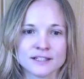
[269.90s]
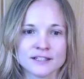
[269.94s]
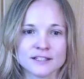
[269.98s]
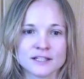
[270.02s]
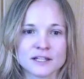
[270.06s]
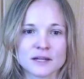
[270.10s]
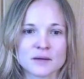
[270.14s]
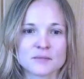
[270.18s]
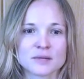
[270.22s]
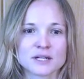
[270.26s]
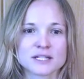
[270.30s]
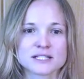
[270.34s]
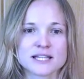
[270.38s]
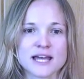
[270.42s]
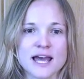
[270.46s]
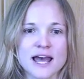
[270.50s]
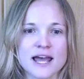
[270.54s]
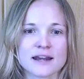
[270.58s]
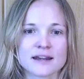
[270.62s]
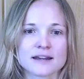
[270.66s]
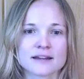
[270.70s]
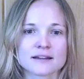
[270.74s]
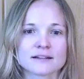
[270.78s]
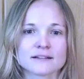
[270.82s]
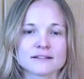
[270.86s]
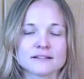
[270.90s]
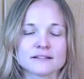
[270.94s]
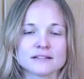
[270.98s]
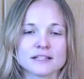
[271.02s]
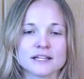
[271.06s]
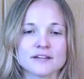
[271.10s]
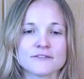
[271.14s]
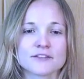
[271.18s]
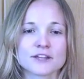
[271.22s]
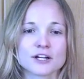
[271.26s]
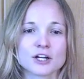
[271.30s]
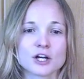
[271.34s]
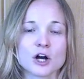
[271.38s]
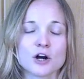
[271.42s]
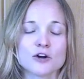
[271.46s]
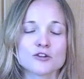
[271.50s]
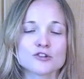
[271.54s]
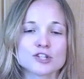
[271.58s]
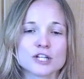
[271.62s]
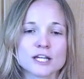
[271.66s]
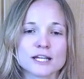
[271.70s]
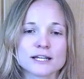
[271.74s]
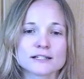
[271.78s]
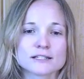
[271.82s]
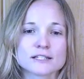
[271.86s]
Number 10, leave the
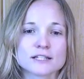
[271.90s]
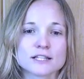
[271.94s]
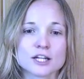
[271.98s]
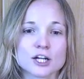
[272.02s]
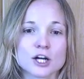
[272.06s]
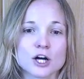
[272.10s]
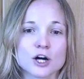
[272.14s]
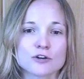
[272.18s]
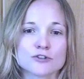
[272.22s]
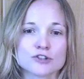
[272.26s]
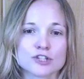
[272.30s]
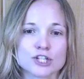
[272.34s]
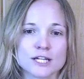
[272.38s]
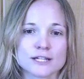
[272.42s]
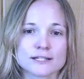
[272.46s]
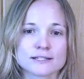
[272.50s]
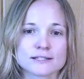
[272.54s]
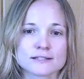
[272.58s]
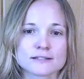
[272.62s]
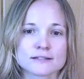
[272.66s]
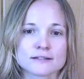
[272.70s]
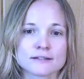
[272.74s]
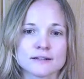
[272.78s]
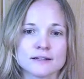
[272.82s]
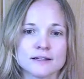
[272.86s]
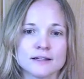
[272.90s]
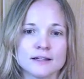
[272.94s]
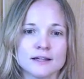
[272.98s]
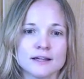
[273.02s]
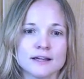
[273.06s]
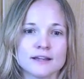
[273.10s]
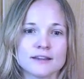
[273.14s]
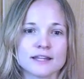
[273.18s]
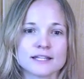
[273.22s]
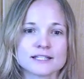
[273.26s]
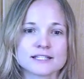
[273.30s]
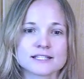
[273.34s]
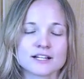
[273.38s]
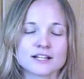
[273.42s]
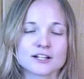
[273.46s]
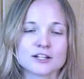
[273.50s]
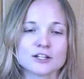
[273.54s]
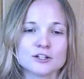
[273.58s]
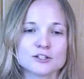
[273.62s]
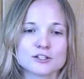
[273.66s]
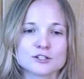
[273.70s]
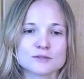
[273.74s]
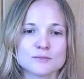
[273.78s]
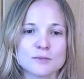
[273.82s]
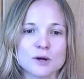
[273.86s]
coaching to the coaches. This
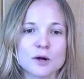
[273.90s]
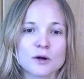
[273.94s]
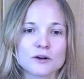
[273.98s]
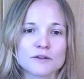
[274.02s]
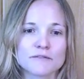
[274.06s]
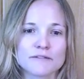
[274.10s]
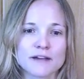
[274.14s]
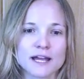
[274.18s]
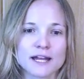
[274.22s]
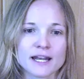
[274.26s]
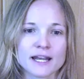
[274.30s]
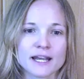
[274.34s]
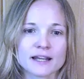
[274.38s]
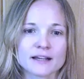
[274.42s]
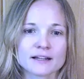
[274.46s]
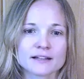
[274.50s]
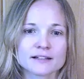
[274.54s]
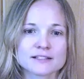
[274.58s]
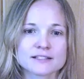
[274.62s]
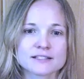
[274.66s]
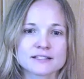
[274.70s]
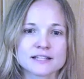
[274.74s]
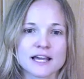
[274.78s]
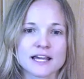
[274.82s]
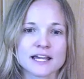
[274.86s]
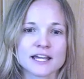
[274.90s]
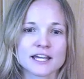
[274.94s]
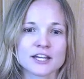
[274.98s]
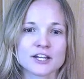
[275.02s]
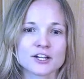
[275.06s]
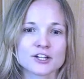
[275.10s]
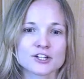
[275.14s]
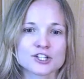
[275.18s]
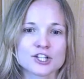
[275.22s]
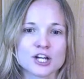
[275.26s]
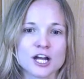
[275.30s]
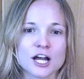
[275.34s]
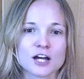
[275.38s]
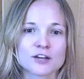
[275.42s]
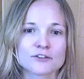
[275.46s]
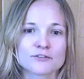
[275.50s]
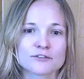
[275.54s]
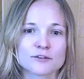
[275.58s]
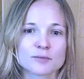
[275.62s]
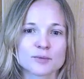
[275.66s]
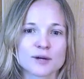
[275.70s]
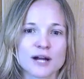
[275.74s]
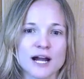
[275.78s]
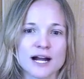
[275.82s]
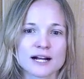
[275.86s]
includes motivating, psyching your child
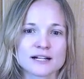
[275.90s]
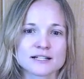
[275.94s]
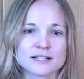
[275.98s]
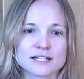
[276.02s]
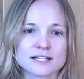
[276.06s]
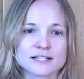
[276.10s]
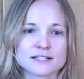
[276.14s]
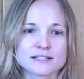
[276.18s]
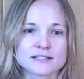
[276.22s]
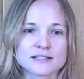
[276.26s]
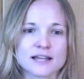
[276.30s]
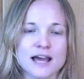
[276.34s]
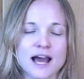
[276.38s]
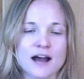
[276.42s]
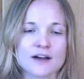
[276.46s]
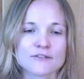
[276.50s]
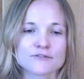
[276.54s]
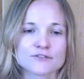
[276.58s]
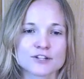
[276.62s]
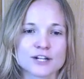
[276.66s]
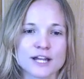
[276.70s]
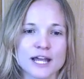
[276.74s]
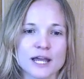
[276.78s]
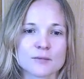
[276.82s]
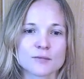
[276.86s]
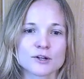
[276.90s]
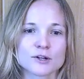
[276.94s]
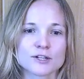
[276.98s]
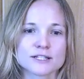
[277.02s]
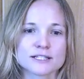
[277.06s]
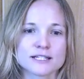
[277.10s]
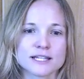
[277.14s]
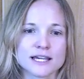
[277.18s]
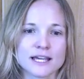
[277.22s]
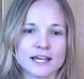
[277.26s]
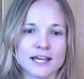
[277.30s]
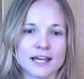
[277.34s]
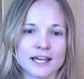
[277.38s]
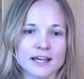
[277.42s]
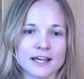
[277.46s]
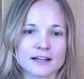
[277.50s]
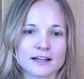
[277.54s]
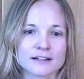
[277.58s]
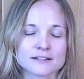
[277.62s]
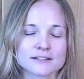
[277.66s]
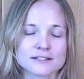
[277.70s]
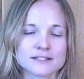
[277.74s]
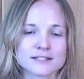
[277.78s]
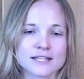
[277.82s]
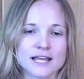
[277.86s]
for practice, after-game critiquing,
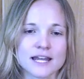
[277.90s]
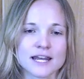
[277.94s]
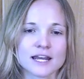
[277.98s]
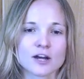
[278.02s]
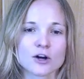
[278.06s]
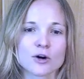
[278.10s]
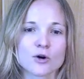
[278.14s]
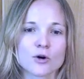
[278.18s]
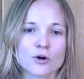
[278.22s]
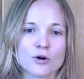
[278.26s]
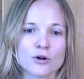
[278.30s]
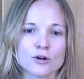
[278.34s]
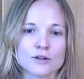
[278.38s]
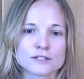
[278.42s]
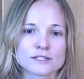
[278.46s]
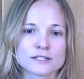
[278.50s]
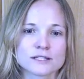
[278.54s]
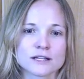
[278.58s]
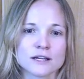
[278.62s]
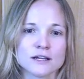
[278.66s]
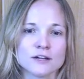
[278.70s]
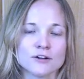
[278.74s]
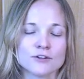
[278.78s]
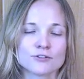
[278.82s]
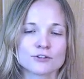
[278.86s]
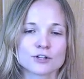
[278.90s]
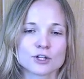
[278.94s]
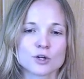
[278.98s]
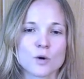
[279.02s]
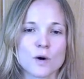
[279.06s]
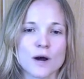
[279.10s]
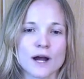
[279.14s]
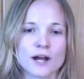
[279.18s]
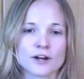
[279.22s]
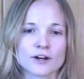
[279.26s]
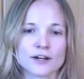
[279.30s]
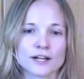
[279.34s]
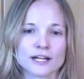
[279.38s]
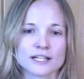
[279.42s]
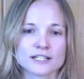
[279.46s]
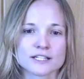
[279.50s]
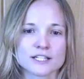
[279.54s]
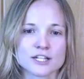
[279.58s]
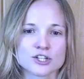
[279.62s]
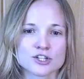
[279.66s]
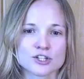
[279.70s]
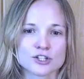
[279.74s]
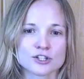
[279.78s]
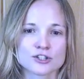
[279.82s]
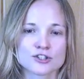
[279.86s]
setting goals, requiring
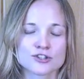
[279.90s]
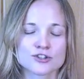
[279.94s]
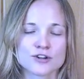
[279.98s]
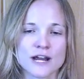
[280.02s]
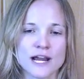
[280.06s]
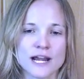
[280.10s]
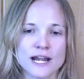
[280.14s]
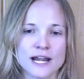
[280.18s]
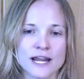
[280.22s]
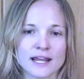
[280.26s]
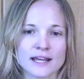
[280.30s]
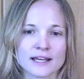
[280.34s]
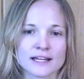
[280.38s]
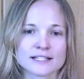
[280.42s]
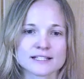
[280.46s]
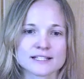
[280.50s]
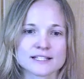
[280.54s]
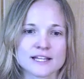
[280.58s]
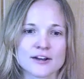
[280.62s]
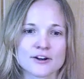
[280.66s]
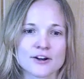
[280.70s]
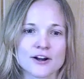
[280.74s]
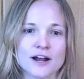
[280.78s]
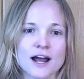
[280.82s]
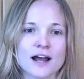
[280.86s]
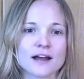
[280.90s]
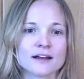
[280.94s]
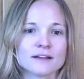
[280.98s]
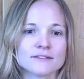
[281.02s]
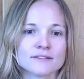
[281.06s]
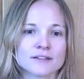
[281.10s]
additional training, etc.